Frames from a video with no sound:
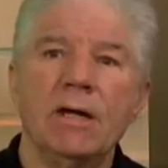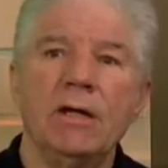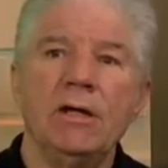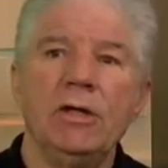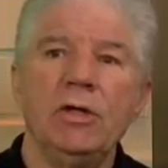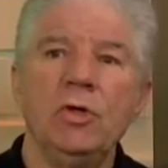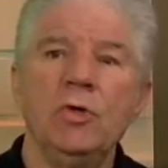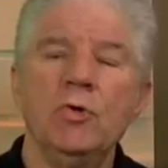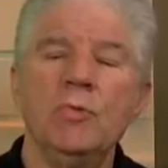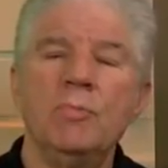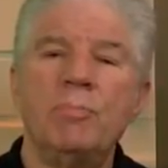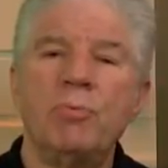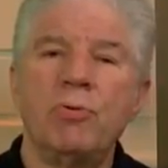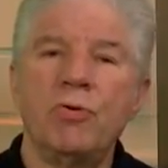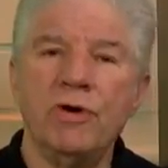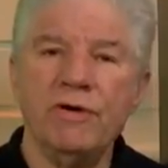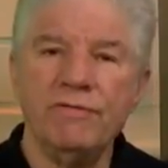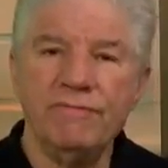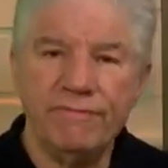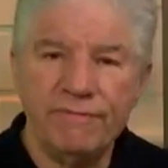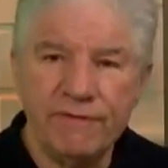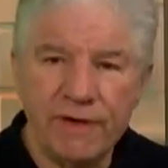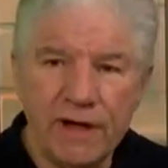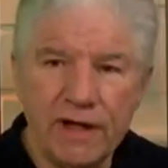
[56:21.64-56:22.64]
you
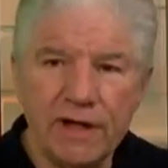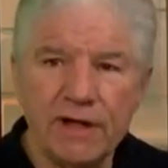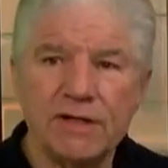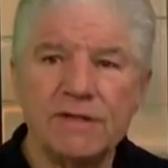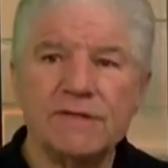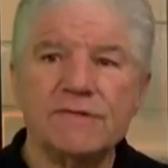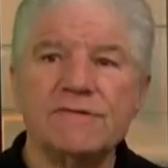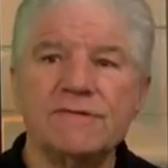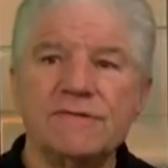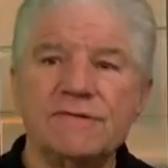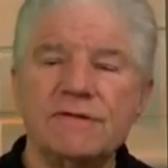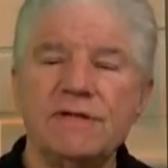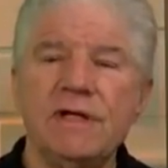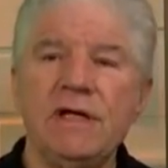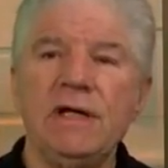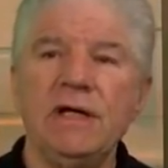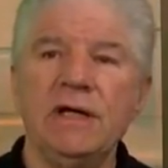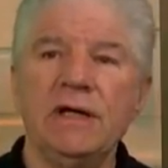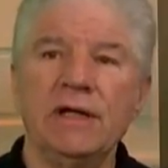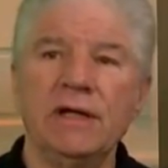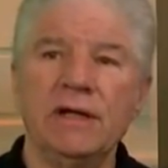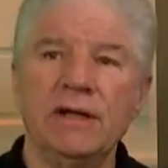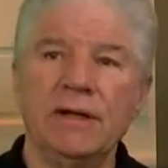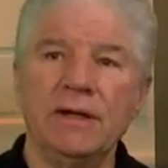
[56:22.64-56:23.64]
prevent
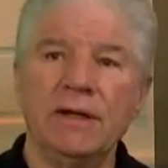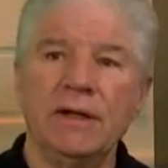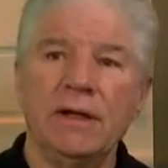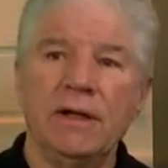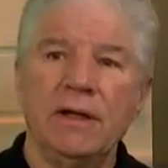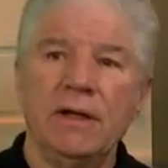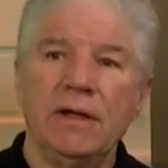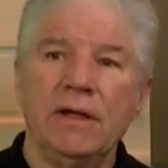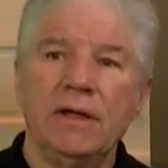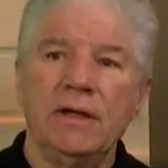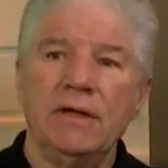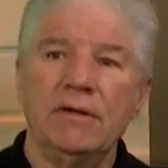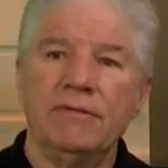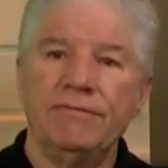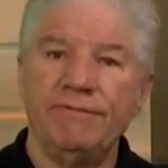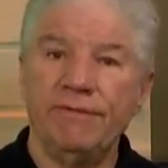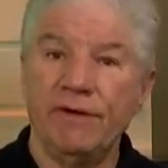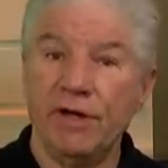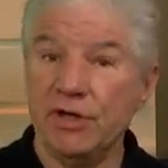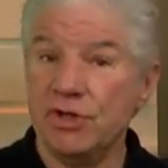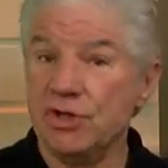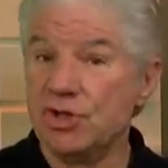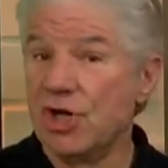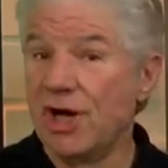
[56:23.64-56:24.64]
skin
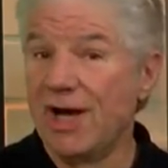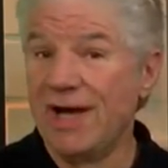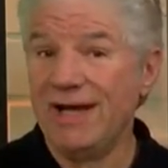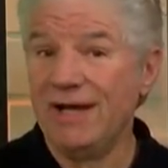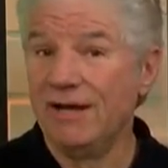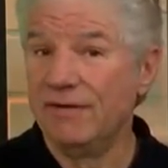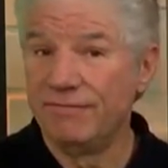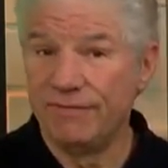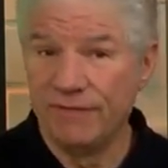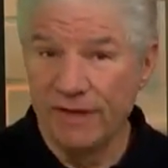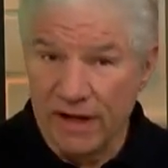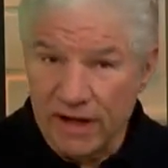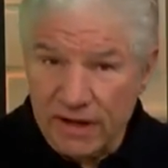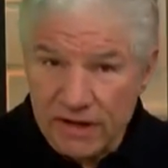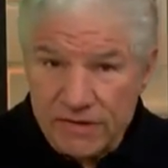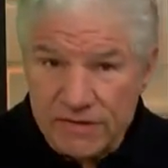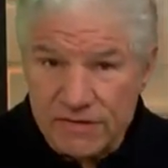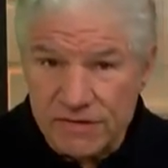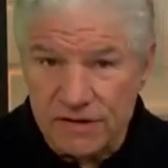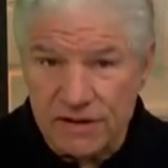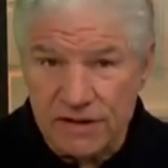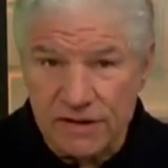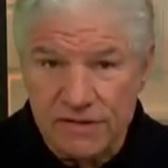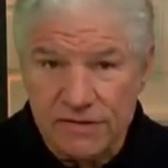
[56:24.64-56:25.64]
fungi, if they
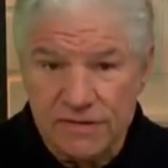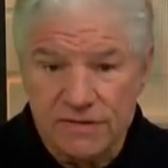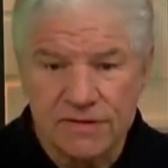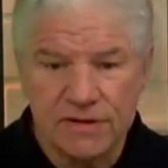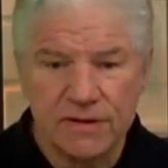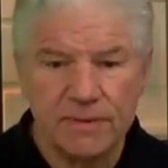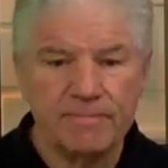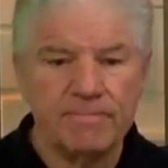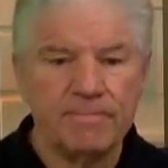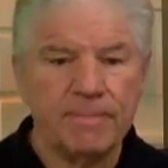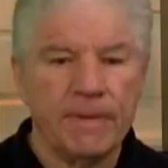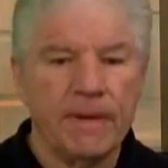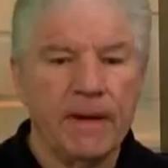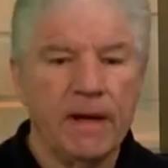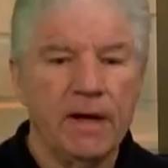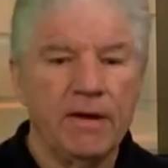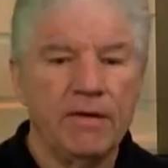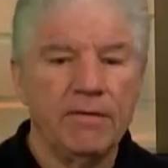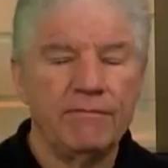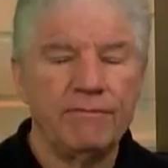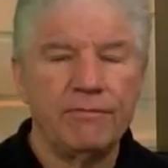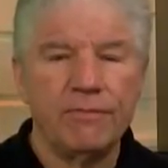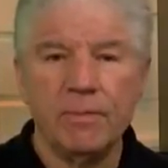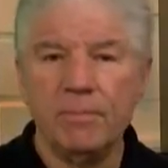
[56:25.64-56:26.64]
exist,
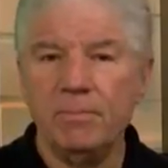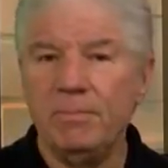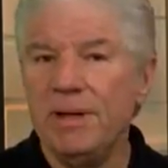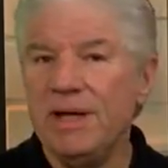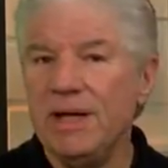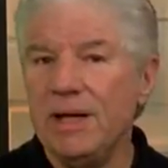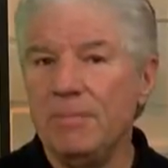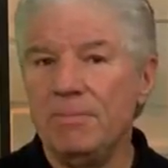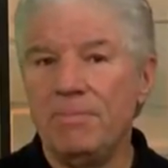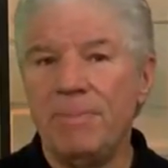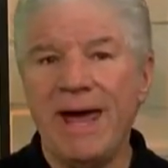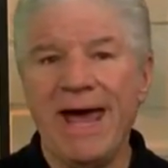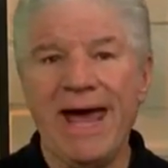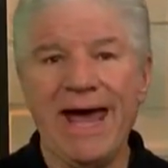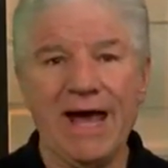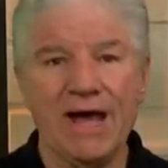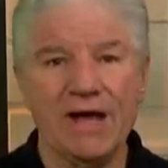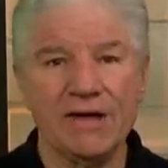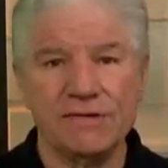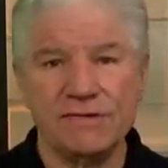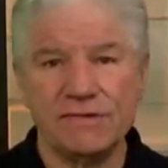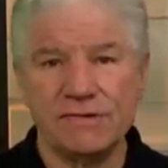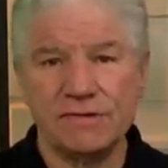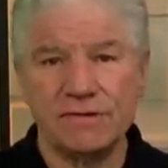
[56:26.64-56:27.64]
from being
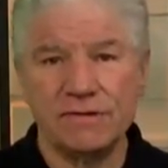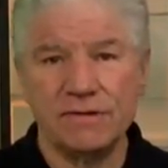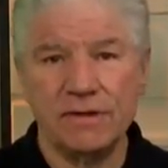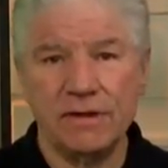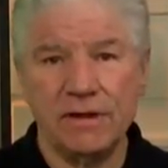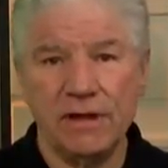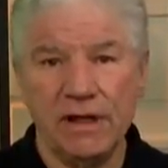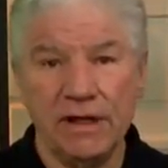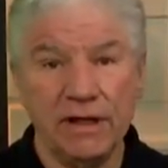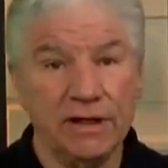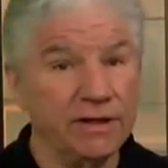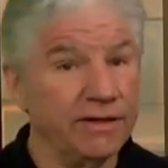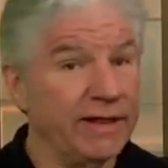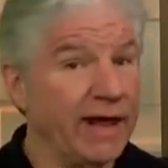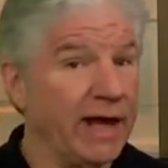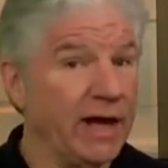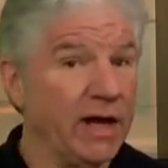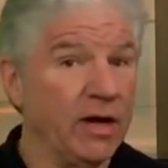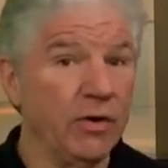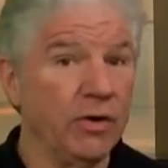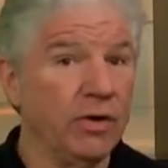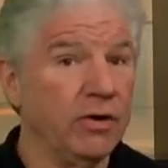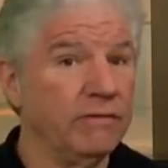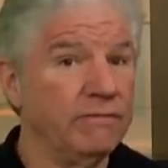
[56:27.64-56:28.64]
passed into that
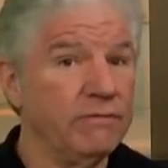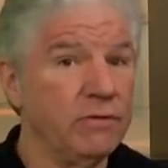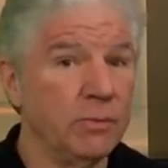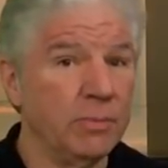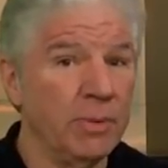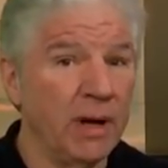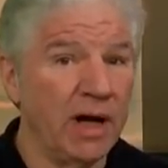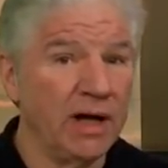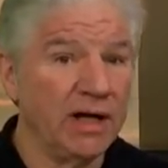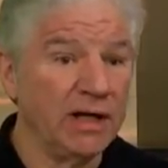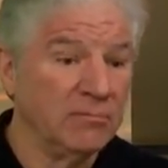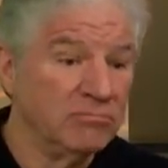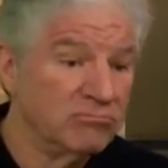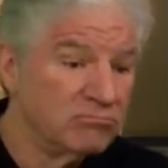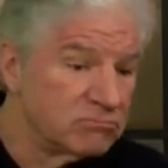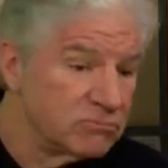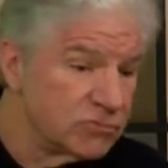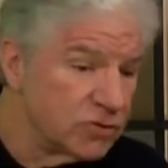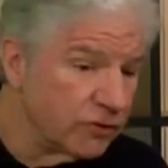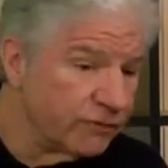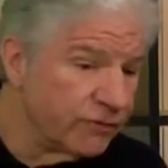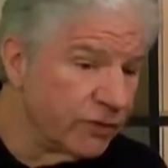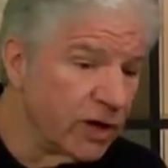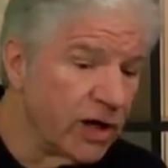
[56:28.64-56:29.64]
area of your body.
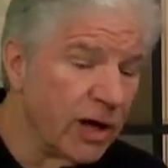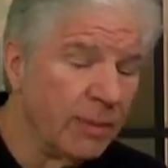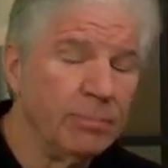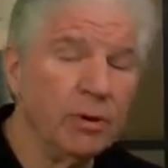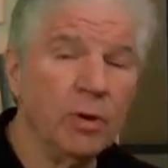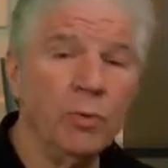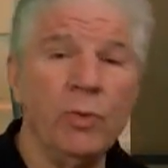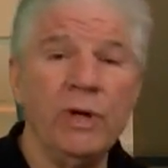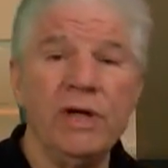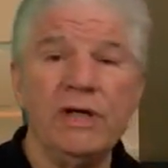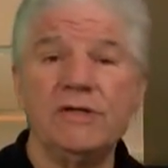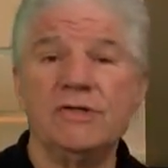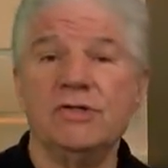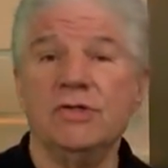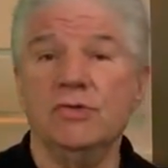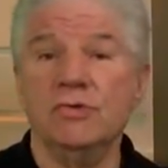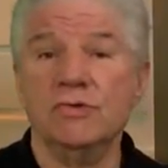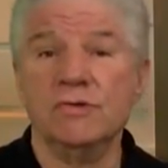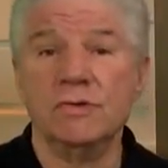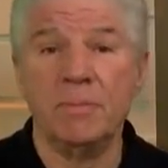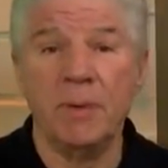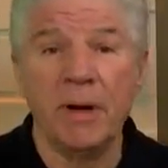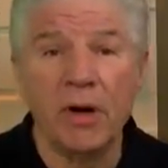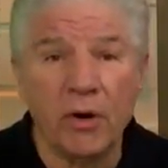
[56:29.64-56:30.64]
So for a couple of weeks, you
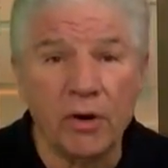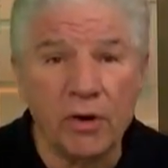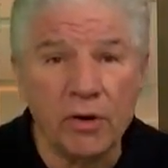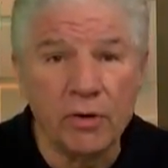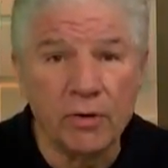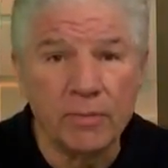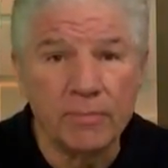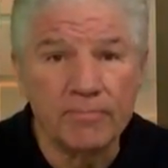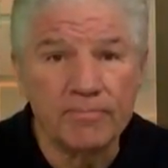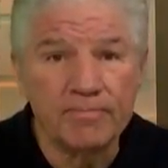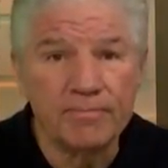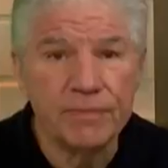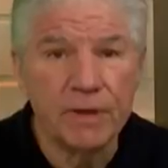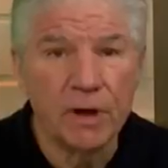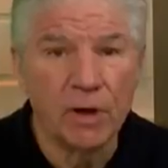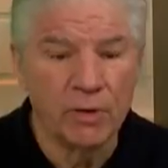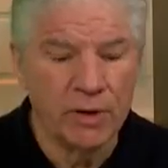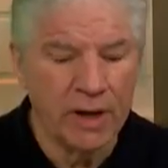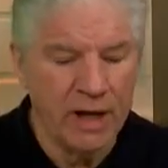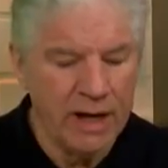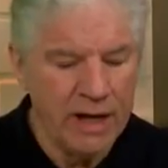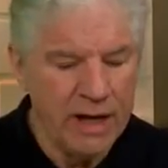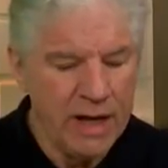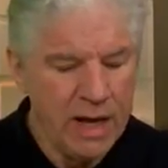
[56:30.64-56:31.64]
use a barrier,
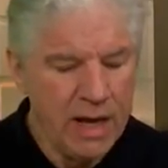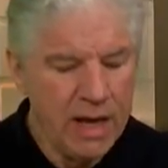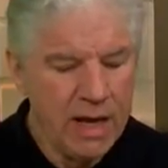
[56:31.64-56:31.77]
okay?